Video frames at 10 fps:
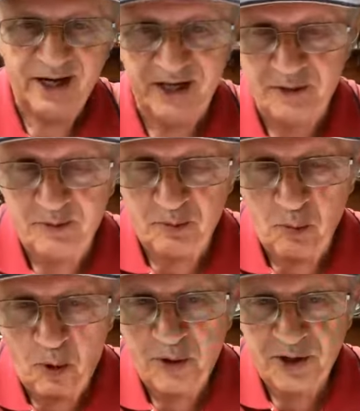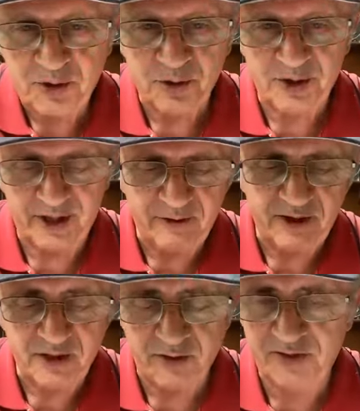get more into the
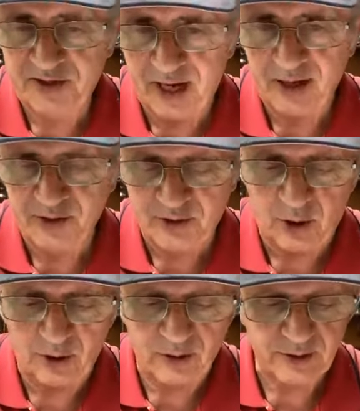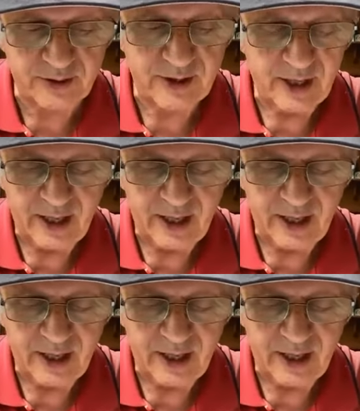lyrics of Italian songs.